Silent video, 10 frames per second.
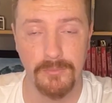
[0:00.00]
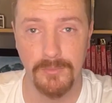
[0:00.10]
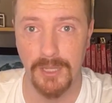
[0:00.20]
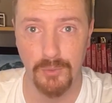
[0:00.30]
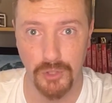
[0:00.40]

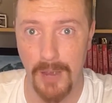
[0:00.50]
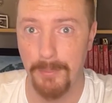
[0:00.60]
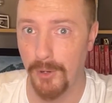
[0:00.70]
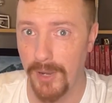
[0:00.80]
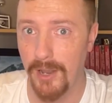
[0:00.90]
he was
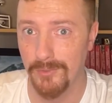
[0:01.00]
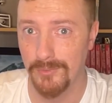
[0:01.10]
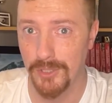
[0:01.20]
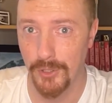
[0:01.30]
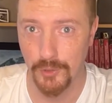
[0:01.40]
shopping around
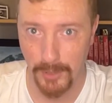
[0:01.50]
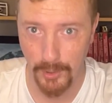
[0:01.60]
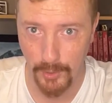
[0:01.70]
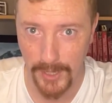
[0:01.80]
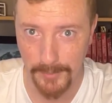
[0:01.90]
to those
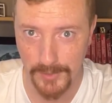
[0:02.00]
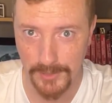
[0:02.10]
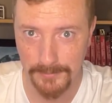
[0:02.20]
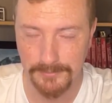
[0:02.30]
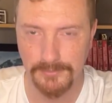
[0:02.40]

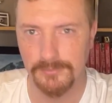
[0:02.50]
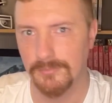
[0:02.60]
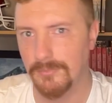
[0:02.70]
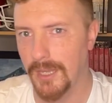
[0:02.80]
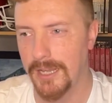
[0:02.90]
programs.
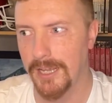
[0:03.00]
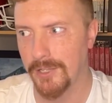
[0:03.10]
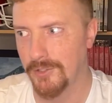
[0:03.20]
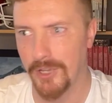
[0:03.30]
And